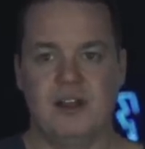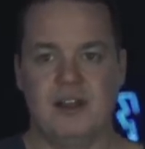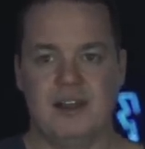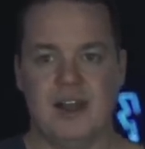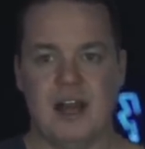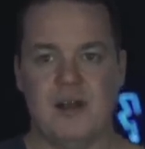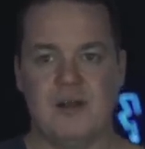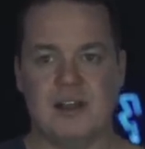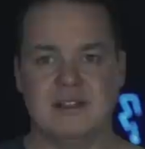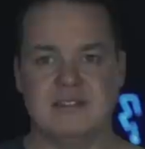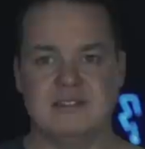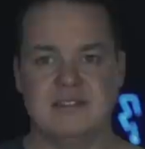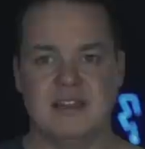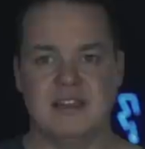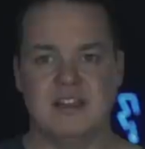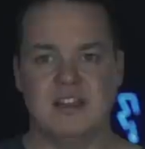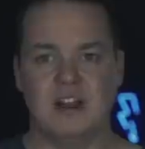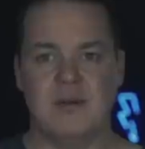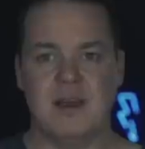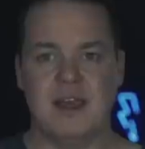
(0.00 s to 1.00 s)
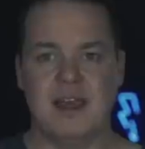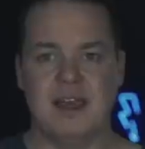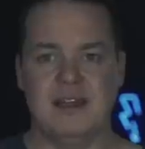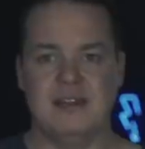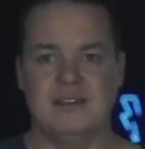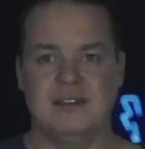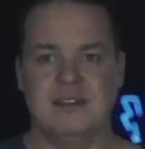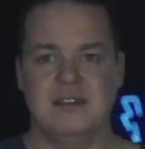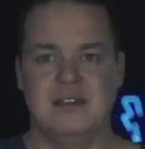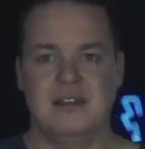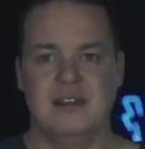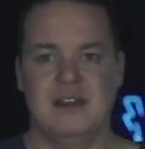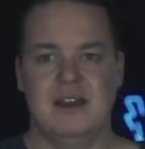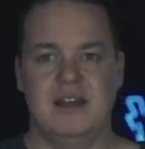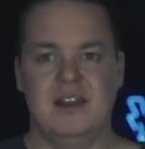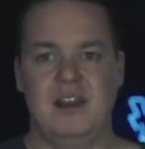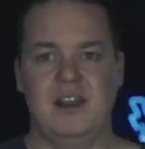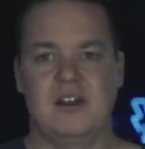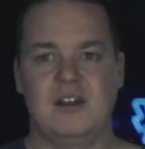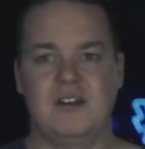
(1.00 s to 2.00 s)
Now I can say, go ahead,
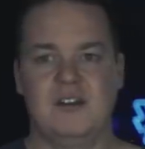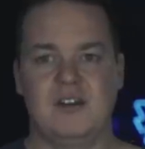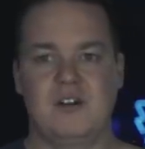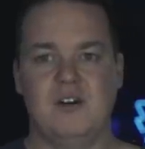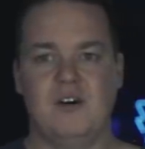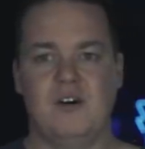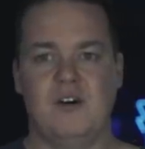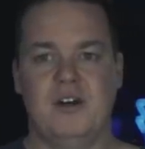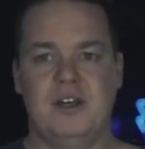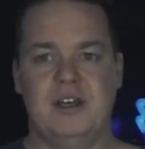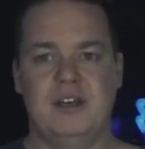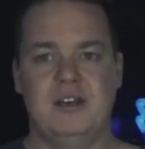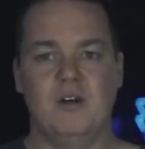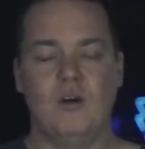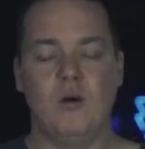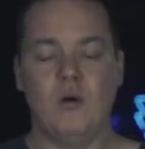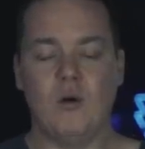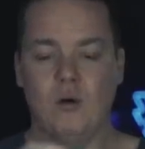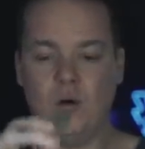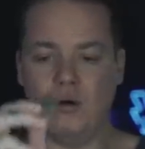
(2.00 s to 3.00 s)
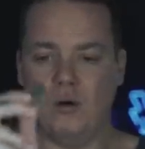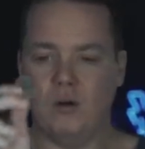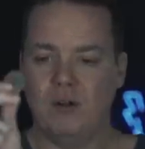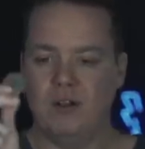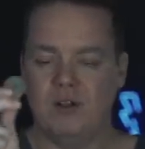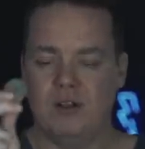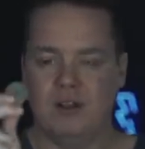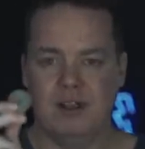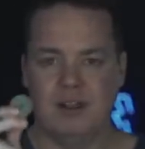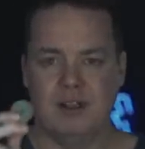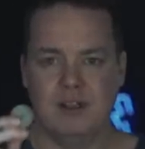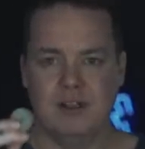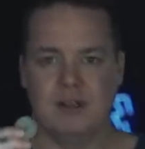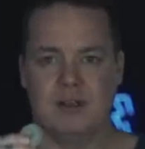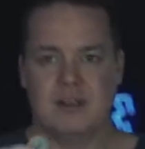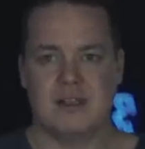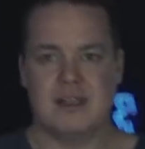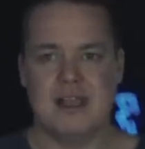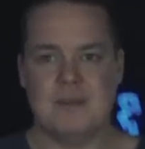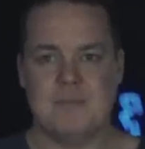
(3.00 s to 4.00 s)
and look at the coin, or
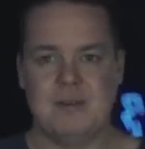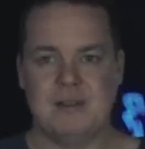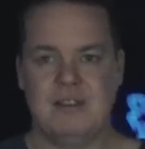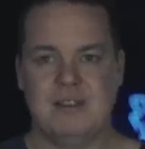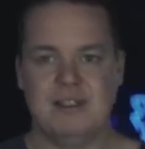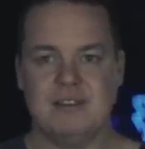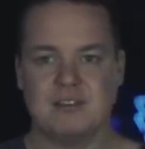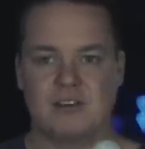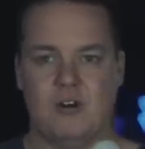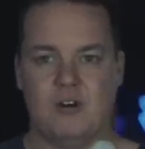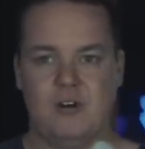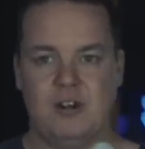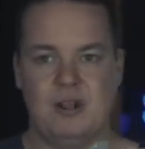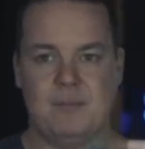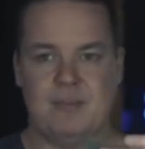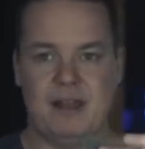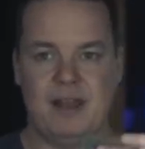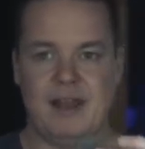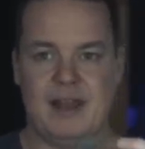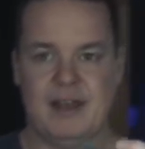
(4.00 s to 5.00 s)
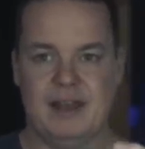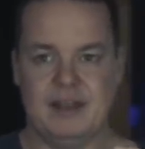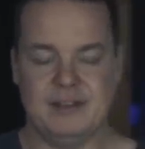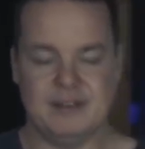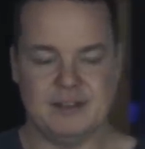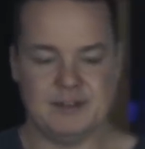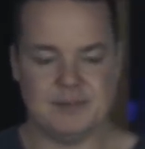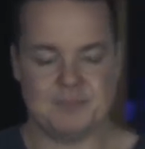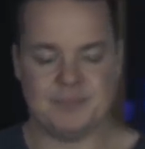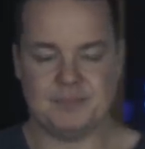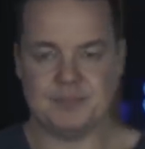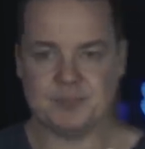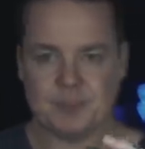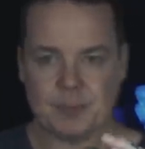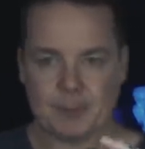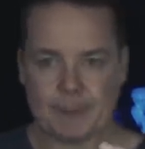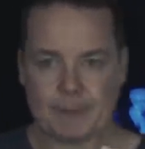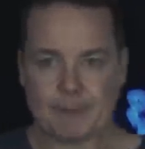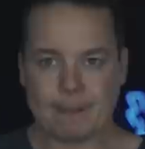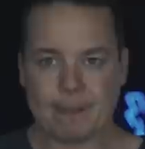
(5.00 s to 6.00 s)
keeping this coin in my hand,
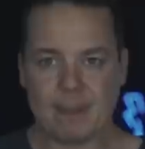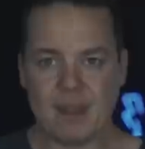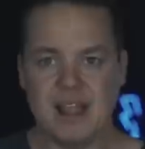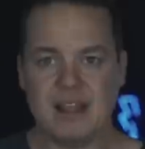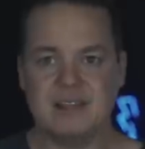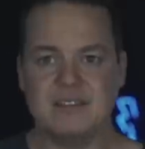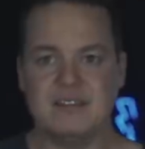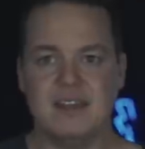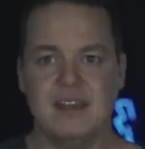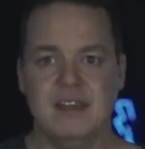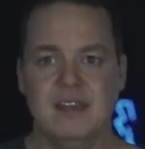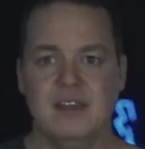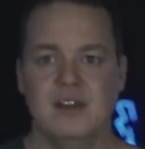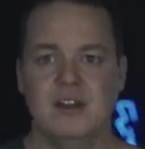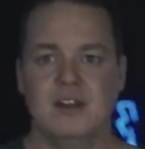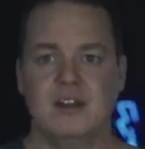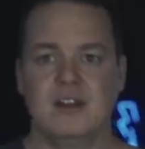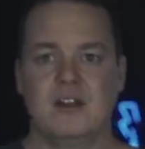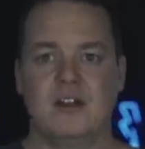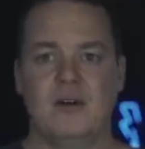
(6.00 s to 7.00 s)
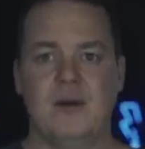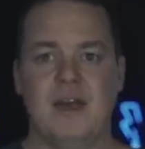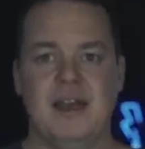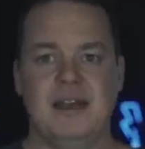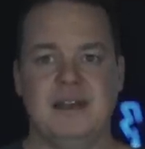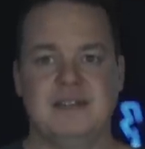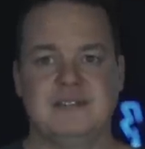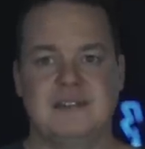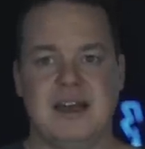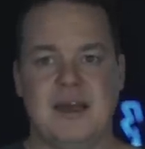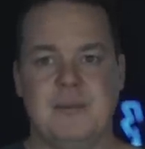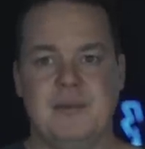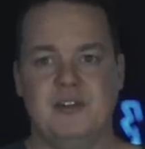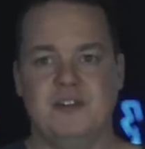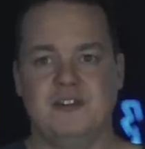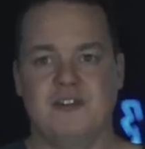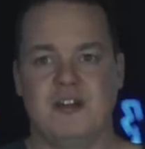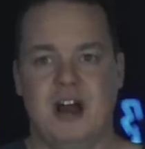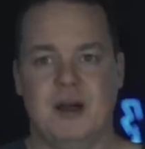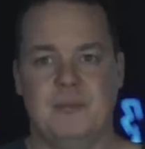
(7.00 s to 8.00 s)
I can say, go ahead, examine the
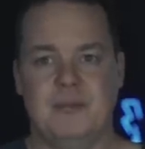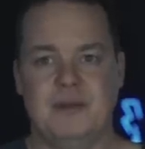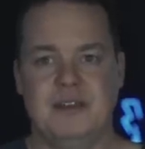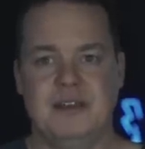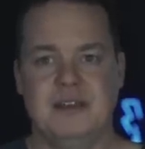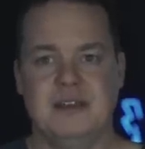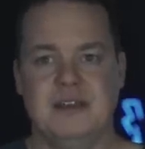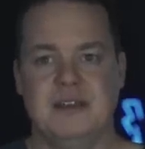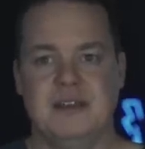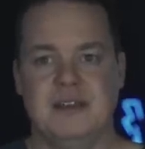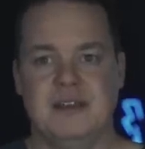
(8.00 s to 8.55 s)
Sharpie.